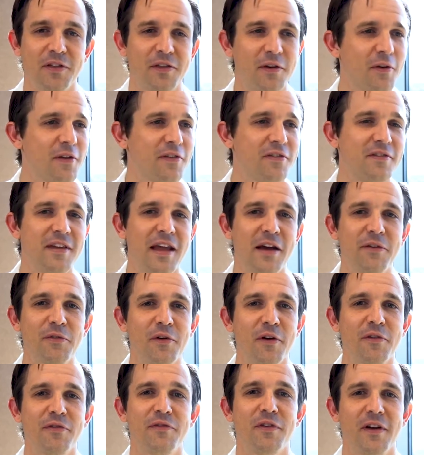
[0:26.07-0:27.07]
There is never
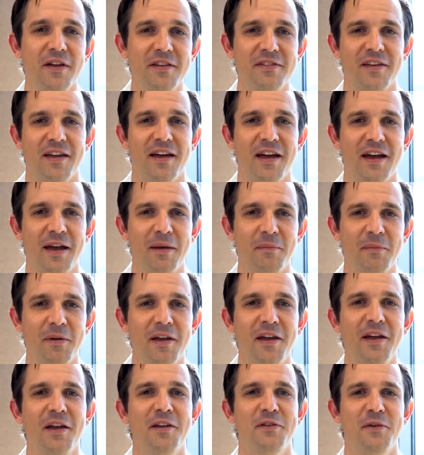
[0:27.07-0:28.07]
a fun time
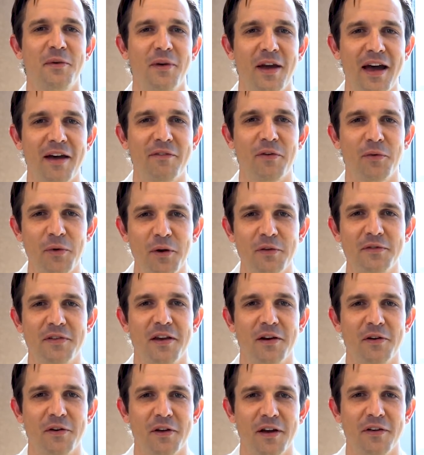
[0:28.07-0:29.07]
to have a
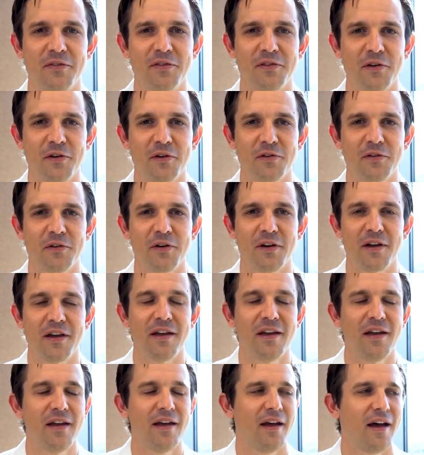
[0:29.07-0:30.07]
rotator cuff surgery,
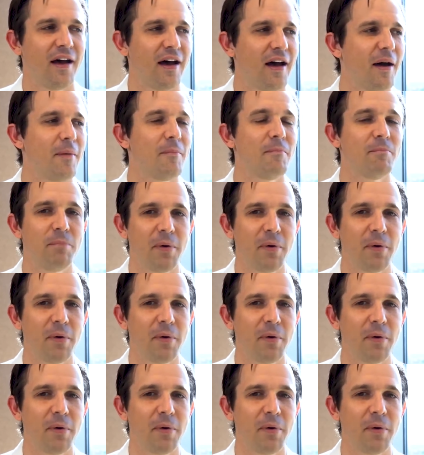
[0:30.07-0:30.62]
and